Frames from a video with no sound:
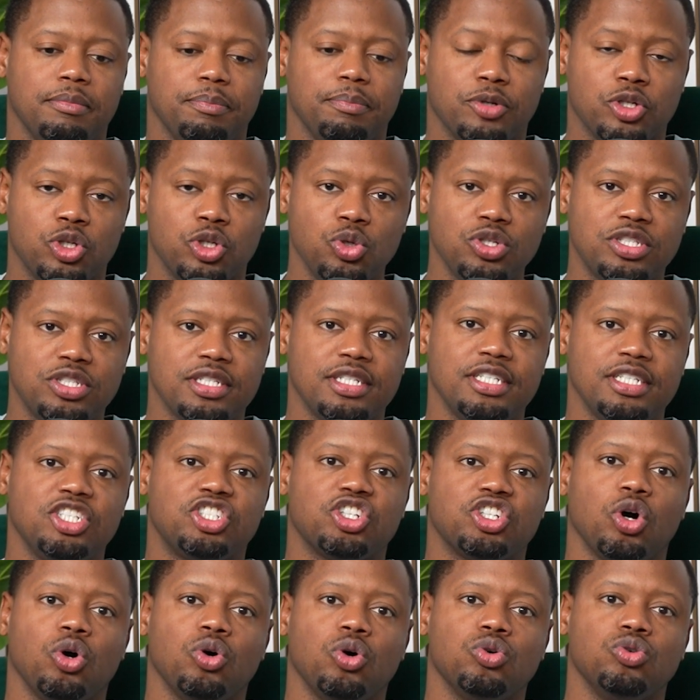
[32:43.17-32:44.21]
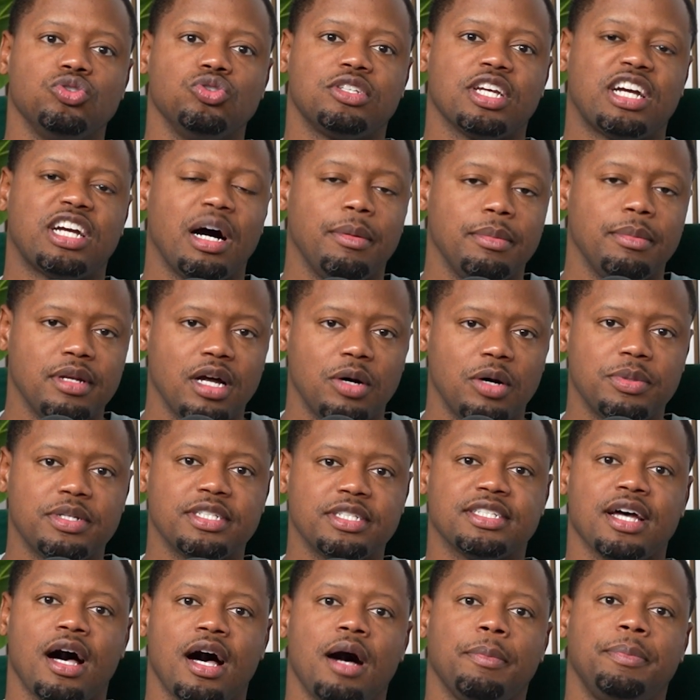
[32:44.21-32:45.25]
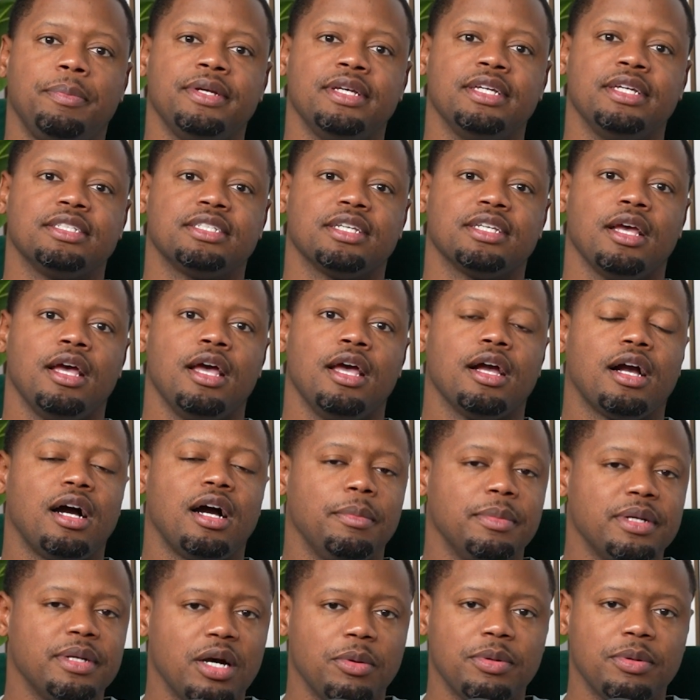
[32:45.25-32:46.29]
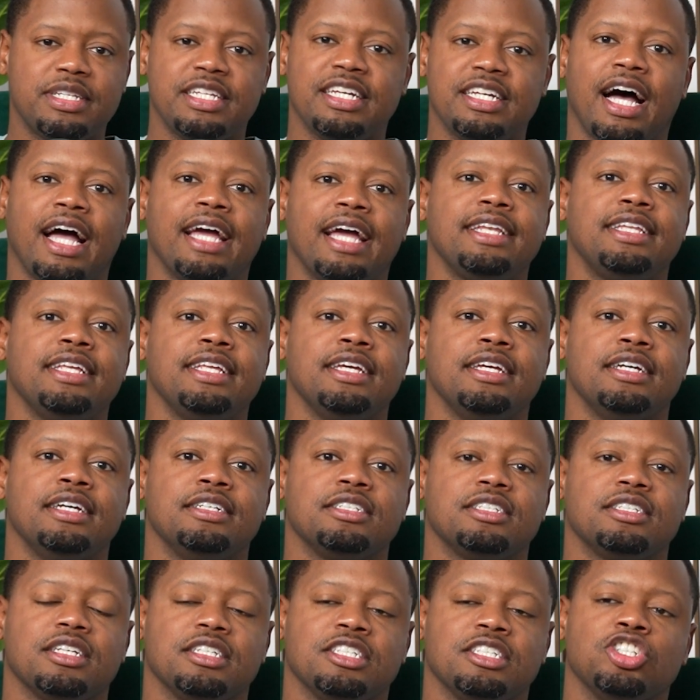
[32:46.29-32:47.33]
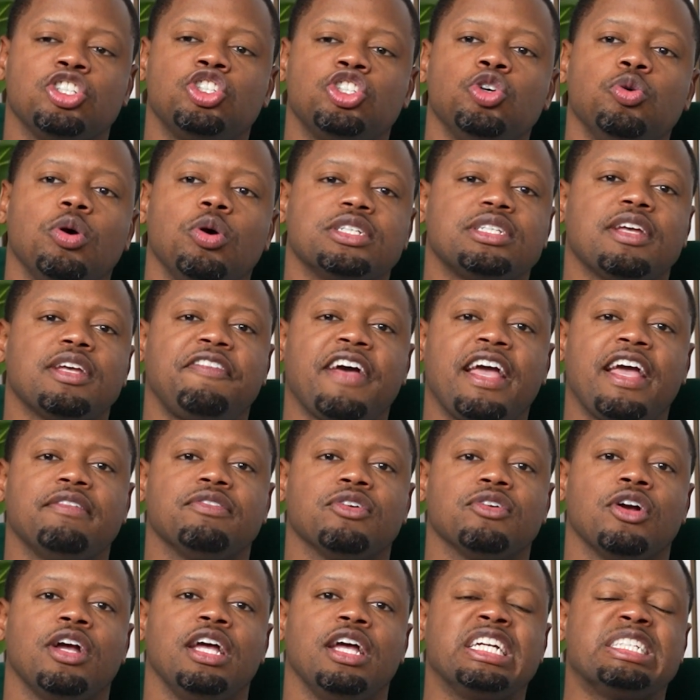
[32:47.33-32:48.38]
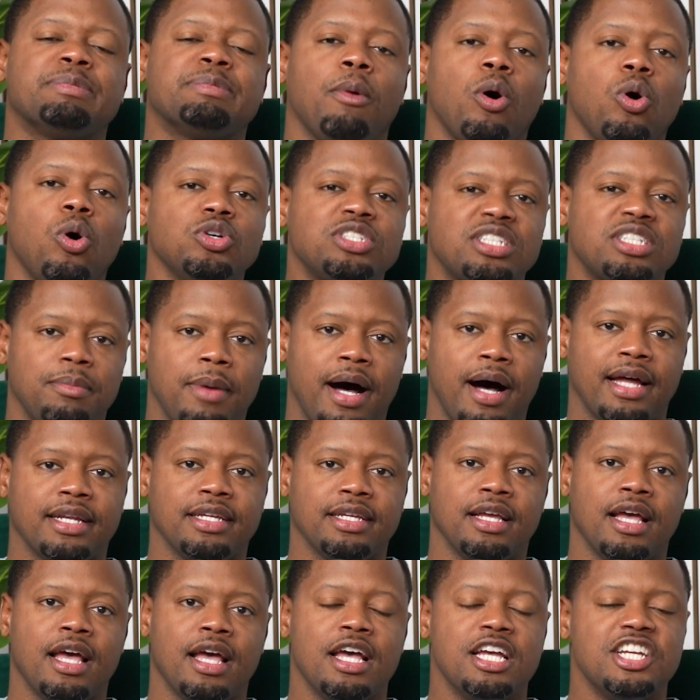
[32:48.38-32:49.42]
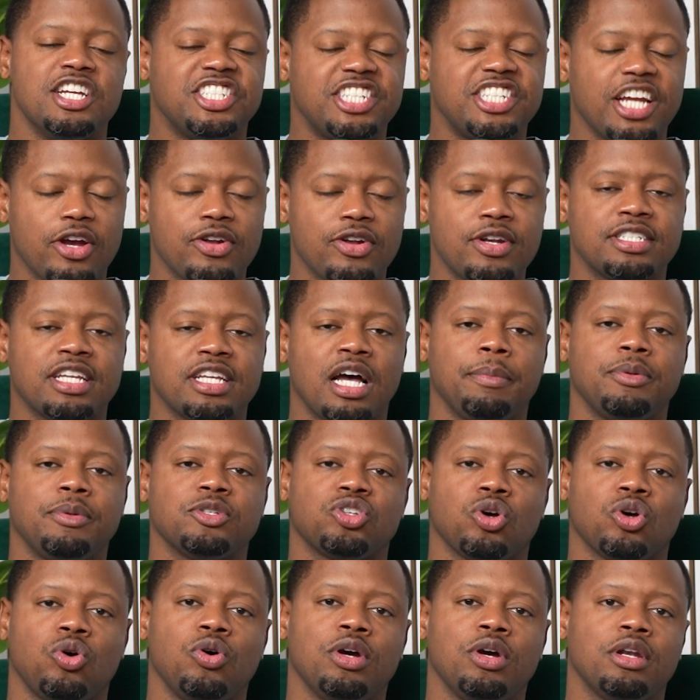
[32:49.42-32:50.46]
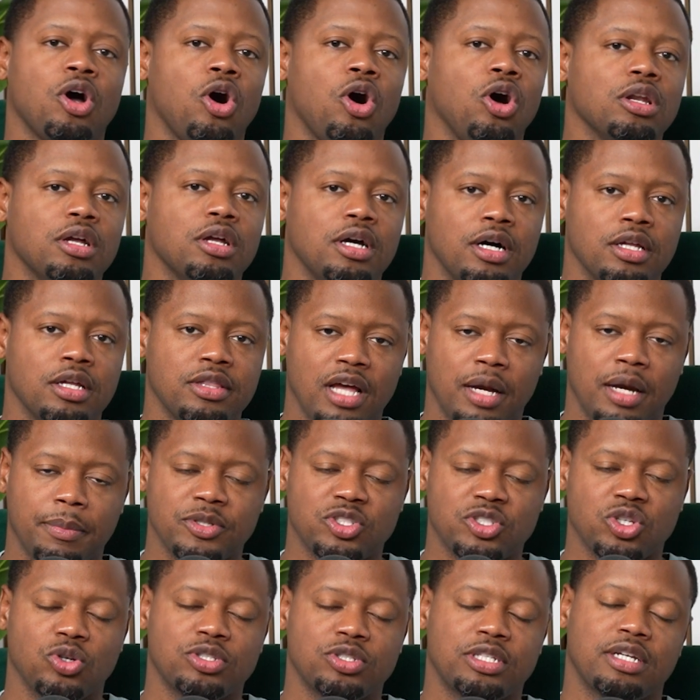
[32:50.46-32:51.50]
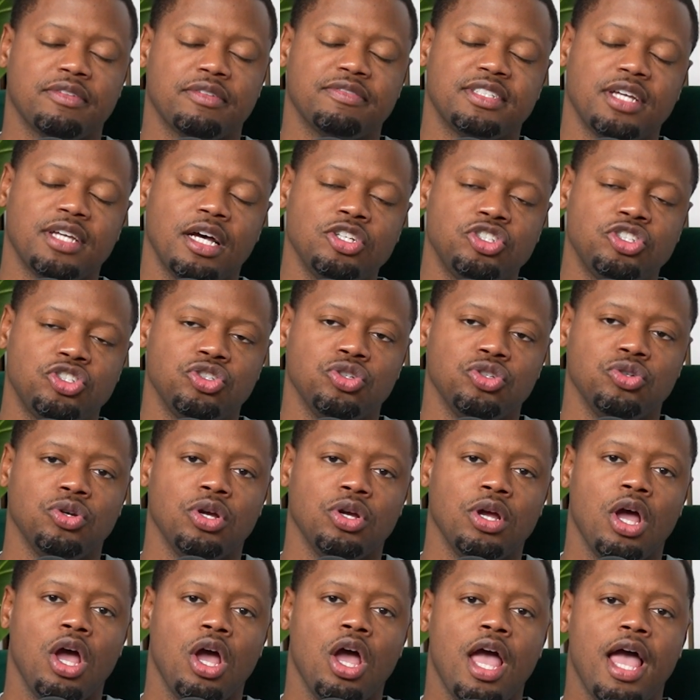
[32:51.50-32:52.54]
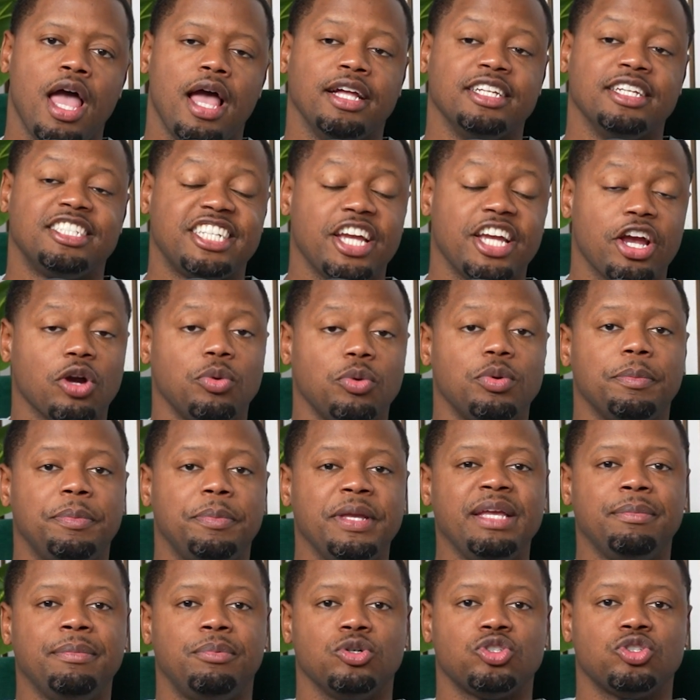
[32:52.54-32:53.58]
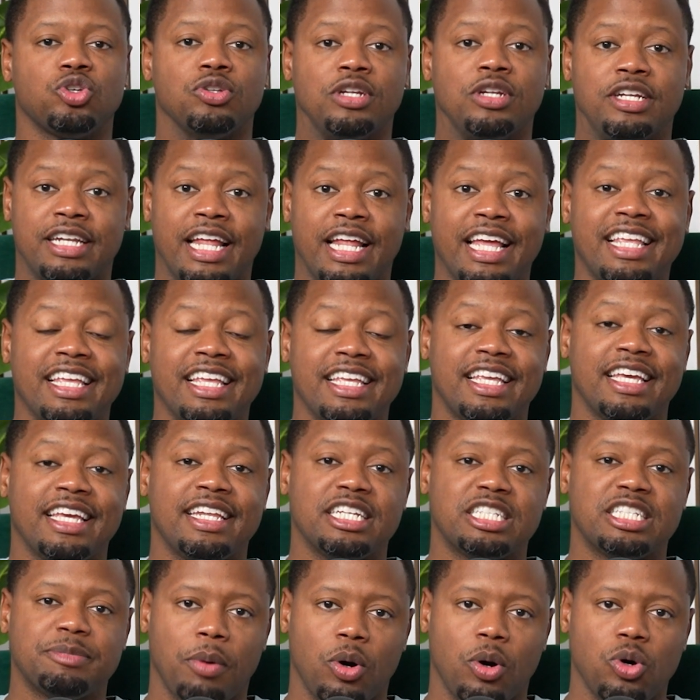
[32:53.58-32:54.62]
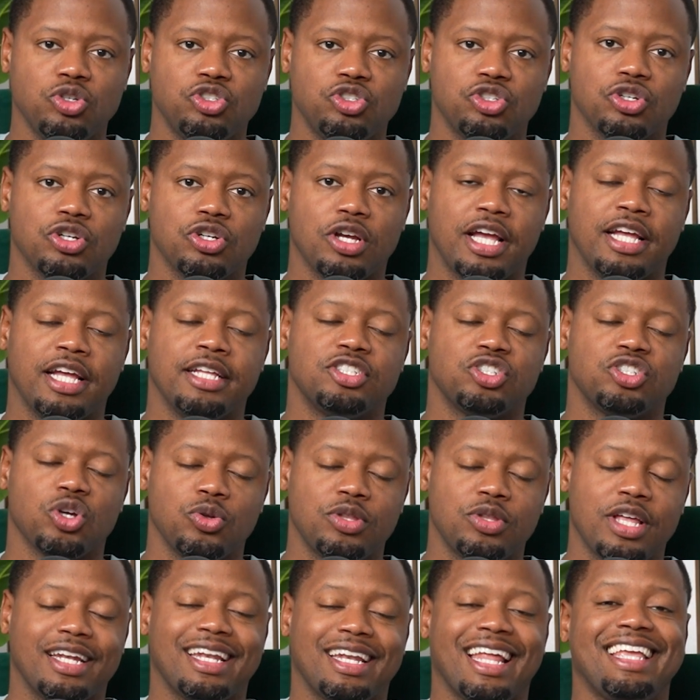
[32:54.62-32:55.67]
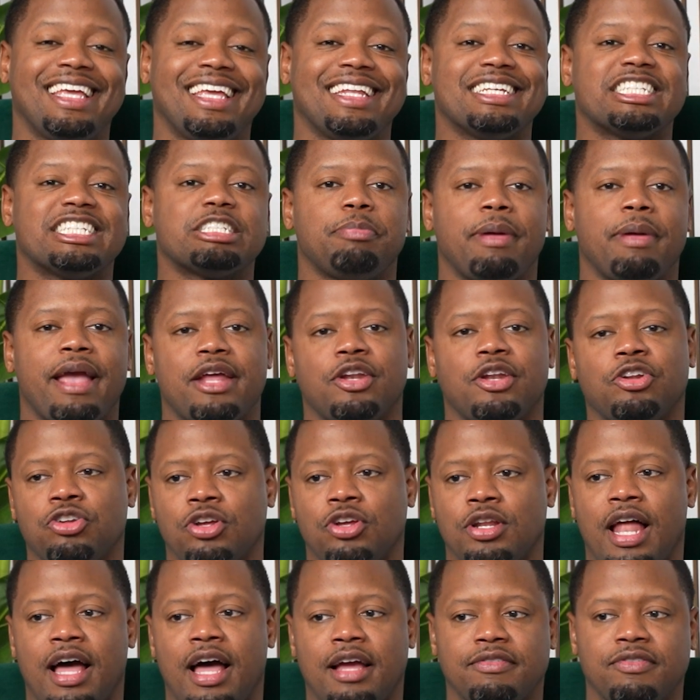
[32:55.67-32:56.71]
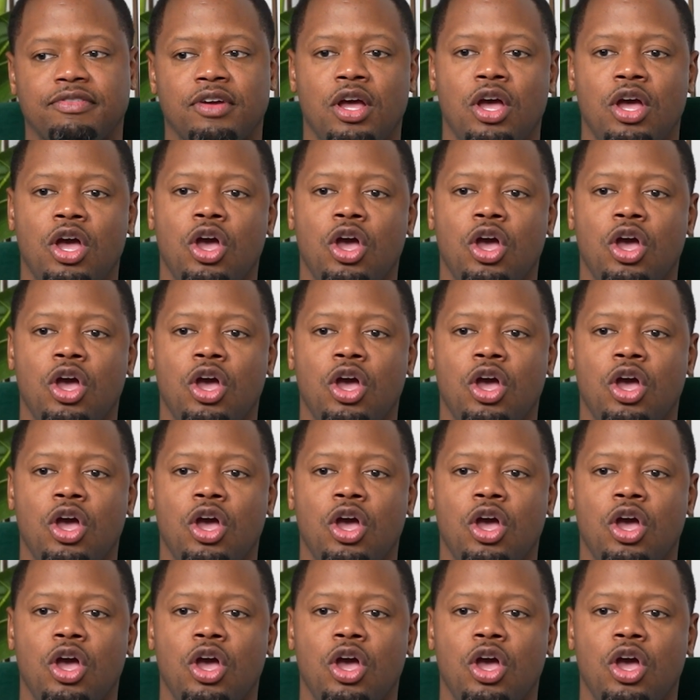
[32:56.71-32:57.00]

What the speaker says: producing these shows, to coming up with the topics, coming up with the ideas. Just do us a favor, expose somebody, share this episode and all other episodes that have touched you, and share it with people so that they can get exposure and so that they can expand in their life.